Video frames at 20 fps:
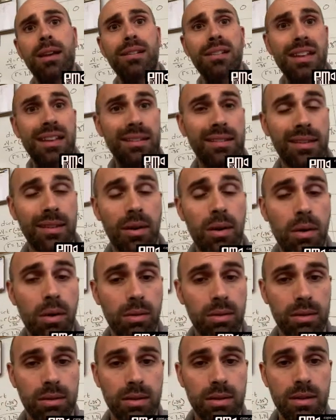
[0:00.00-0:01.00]
into the
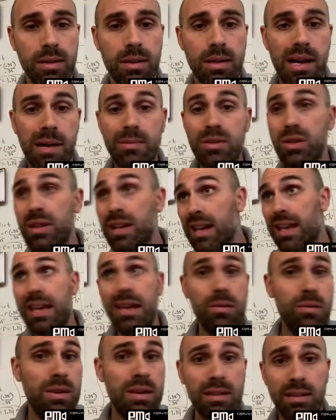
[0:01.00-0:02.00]
Hulk. I mean, you get hit
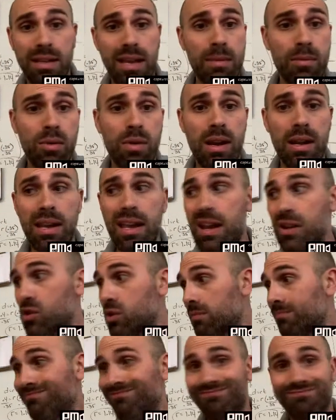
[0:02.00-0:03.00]
with gamma
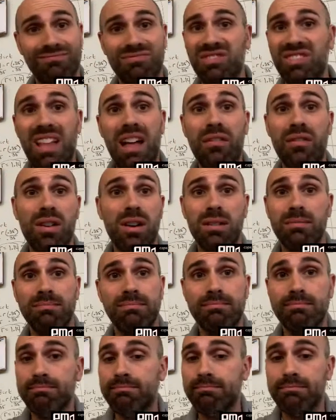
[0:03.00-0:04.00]
radiation, it's not fun.
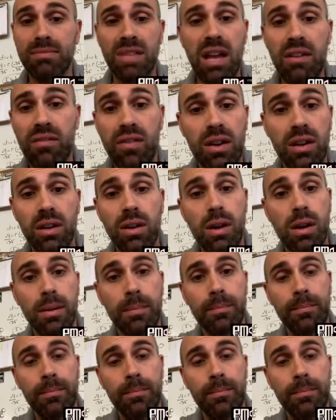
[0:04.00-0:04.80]
Not fun at all.